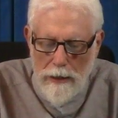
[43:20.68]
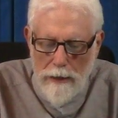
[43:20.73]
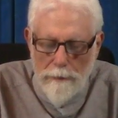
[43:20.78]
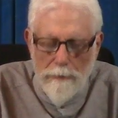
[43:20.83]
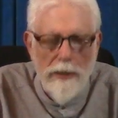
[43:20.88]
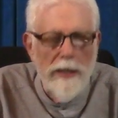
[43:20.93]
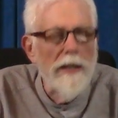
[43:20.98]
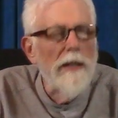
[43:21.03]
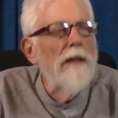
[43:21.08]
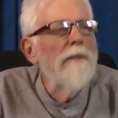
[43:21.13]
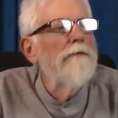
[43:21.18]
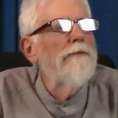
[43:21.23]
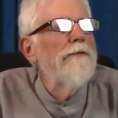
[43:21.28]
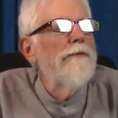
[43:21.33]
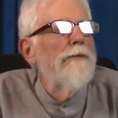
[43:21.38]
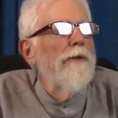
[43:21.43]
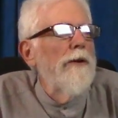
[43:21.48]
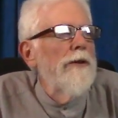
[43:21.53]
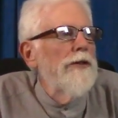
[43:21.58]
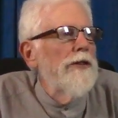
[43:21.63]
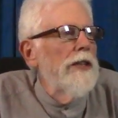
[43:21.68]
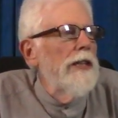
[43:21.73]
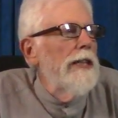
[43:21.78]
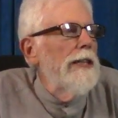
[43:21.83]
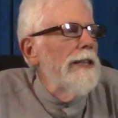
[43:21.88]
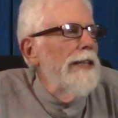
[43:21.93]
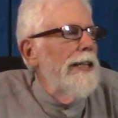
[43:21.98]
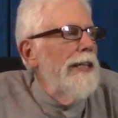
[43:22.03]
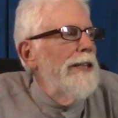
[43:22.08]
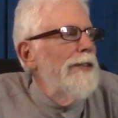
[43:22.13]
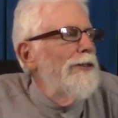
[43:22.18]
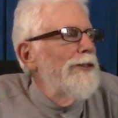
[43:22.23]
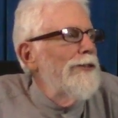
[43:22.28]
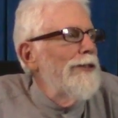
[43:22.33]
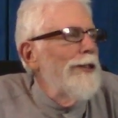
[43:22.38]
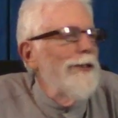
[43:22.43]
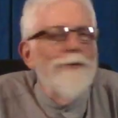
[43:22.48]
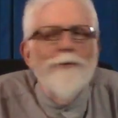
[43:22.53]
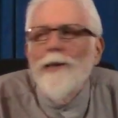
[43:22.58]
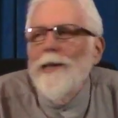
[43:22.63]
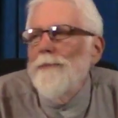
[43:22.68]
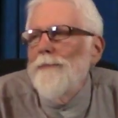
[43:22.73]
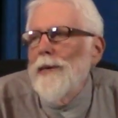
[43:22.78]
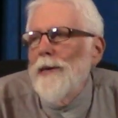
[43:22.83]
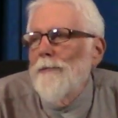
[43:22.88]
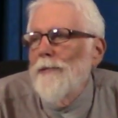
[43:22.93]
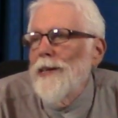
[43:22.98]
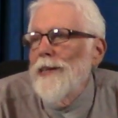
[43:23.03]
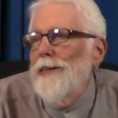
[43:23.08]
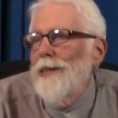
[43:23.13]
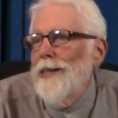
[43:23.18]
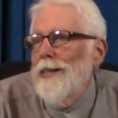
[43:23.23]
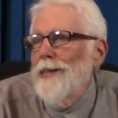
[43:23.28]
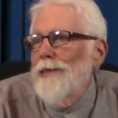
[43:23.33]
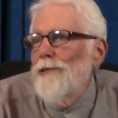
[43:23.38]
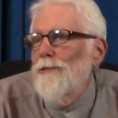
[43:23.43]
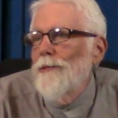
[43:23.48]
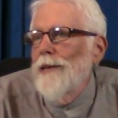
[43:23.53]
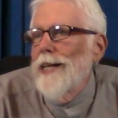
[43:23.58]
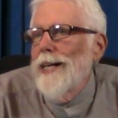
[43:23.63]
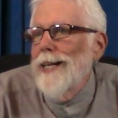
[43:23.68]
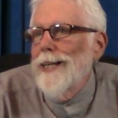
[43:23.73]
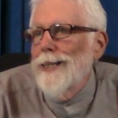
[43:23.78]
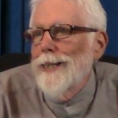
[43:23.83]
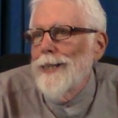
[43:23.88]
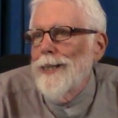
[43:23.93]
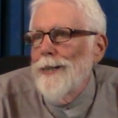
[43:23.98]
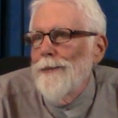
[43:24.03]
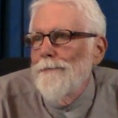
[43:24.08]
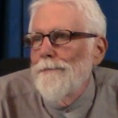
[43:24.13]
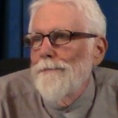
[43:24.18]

But unfortunately, it's the dream that we think is reality.